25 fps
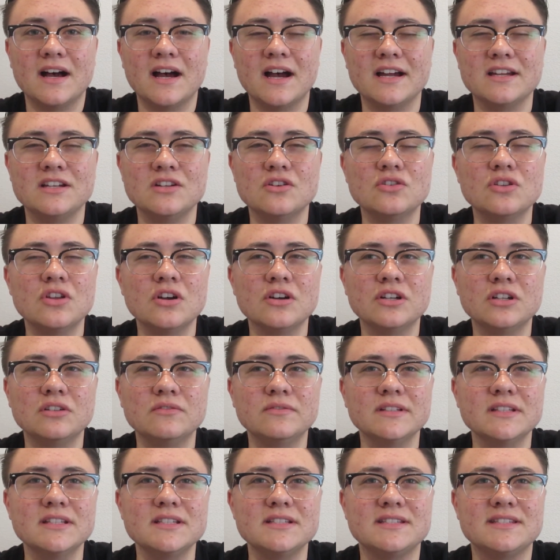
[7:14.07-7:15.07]
I no longer
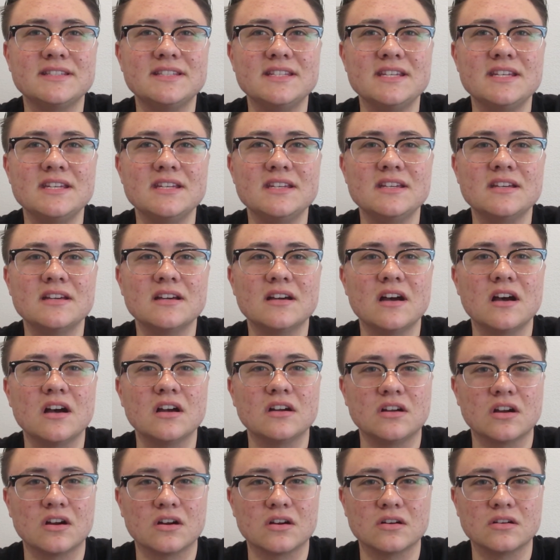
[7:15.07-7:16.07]
really see
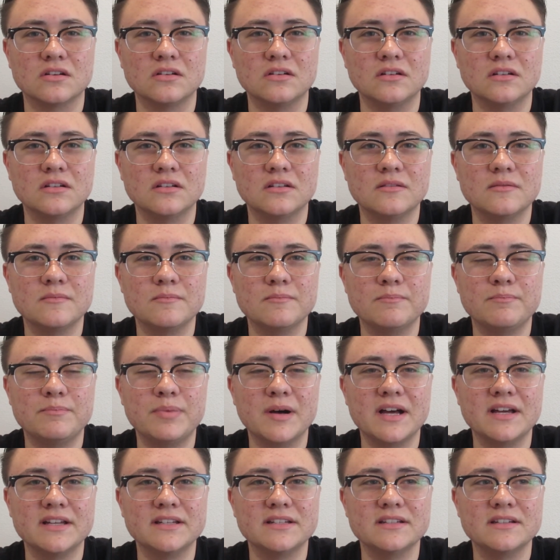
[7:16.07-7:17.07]
a girl,
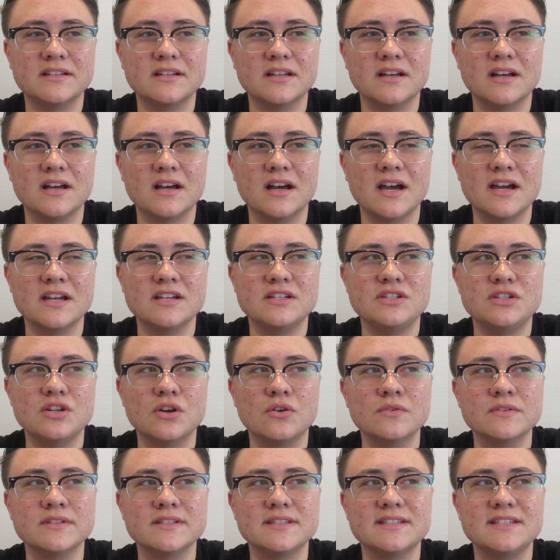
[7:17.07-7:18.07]
but I
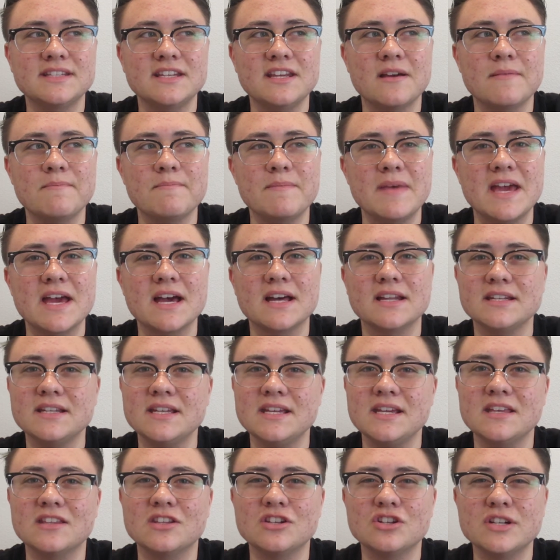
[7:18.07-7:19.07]
don't see a man
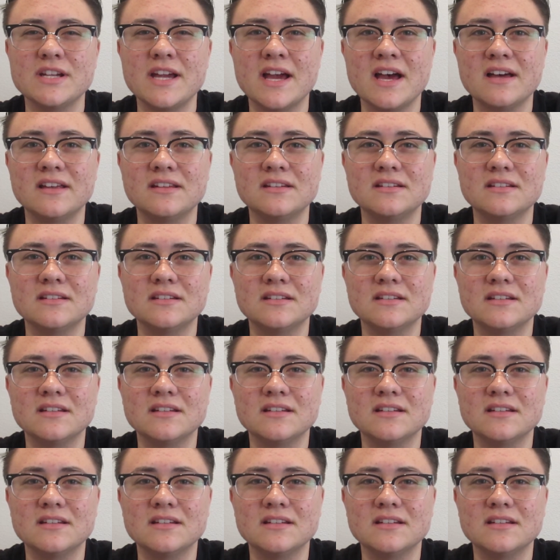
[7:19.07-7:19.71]
either yet.